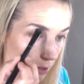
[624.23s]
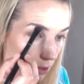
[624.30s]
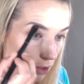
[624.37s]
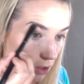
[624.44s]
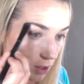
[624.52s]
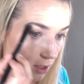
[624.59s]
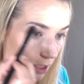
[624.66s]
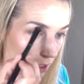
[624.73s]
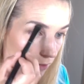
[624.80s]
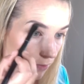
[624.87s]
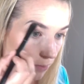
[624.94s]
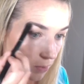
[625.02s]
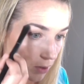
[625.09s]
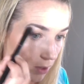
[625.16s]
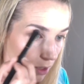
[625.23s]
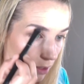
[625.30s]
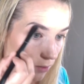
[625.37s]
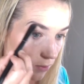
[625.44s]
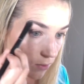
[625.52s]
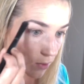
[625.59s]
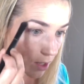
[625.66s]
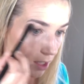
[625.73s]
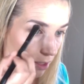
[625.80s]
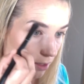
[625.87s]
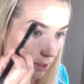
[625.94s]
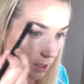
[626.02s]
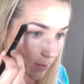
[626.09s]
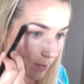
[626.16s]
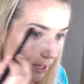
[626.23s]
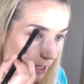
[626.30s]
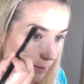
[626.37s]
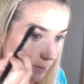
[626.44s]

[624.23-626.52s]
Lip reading: Just kind of put it right underneath my